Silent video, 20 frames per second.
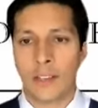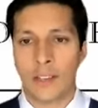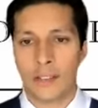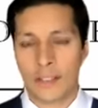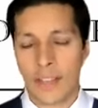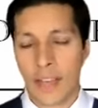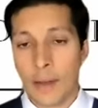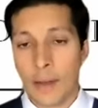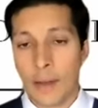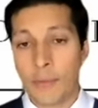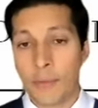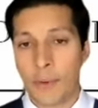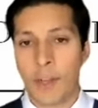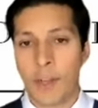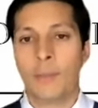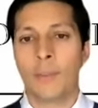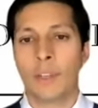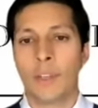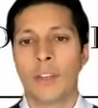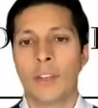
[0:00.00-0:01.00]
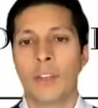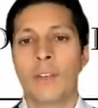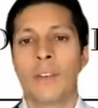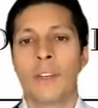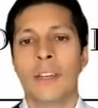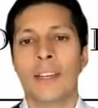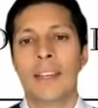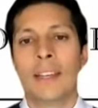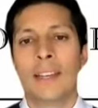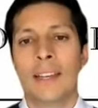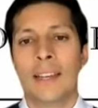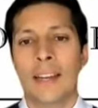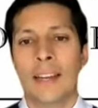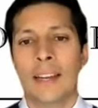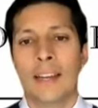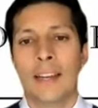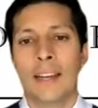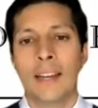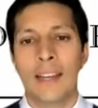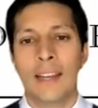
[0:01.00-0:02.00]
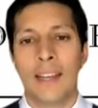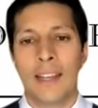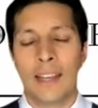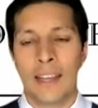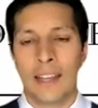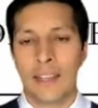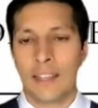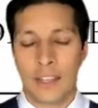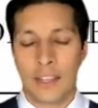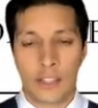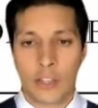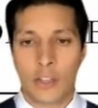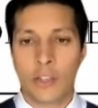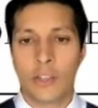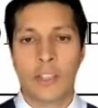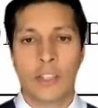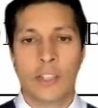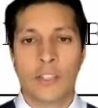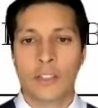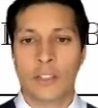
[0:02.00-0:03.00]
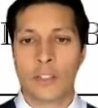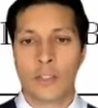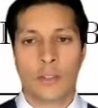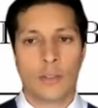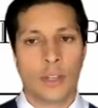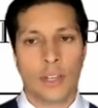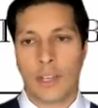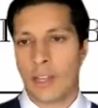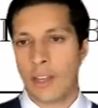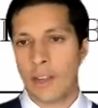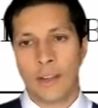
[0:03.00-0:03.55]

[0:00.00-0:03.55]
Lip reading: time frame, you know, it turned it into,